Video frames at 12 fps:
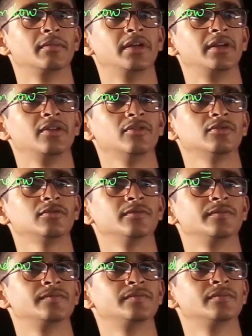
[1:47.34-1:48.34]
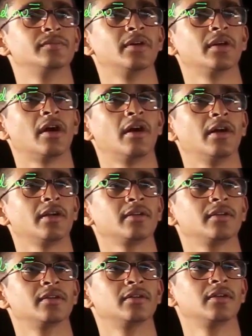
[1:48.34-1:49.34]
BTU per hour,
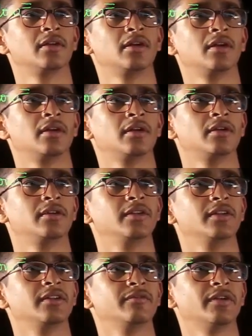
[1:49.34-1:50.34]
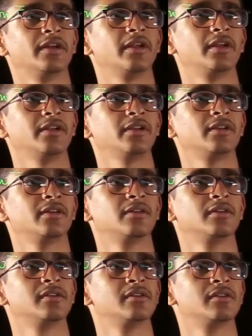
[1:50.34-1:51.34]
degree Fahrenheit,
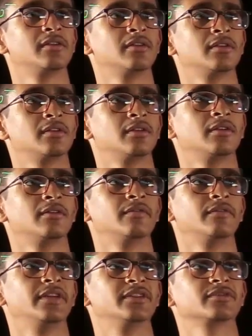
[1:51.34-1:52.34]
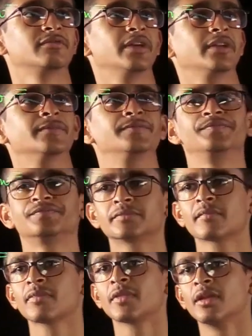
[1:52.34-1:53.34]
feet square.
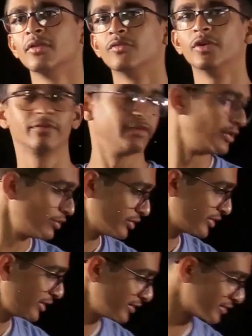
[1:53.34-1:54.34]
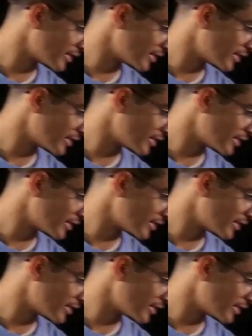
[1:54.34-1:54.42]
For windows, it is